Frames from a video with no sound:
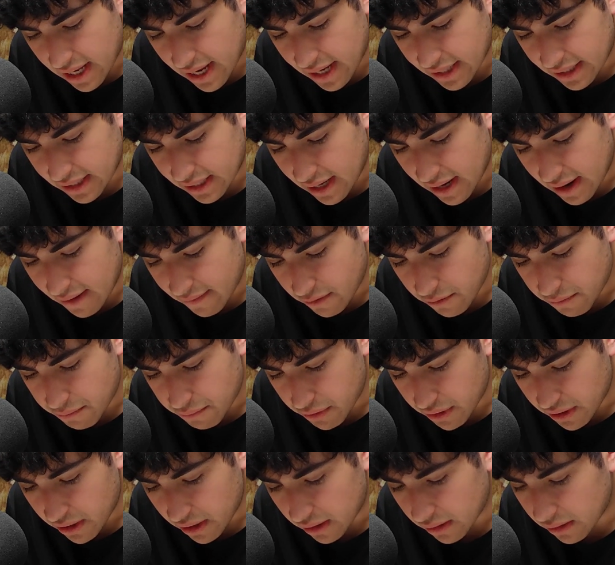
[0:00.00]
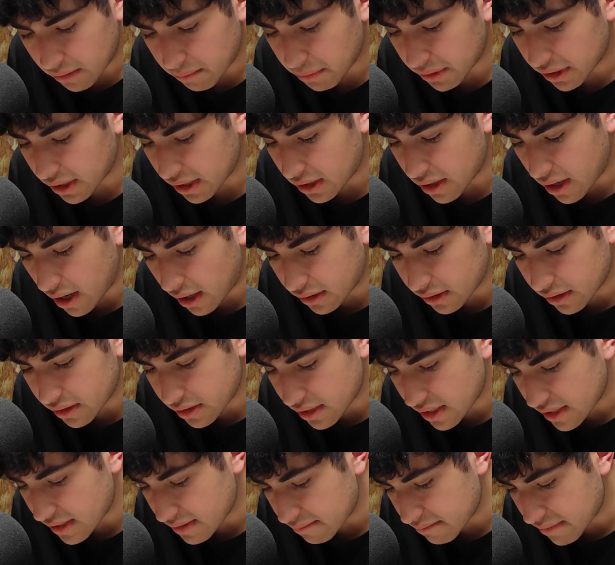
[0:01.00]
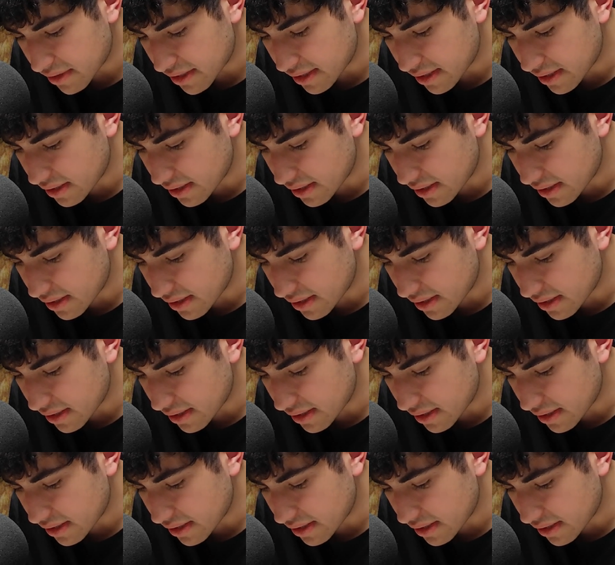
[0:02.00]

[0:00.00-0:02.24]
that ever breathed, but the doctor says Missus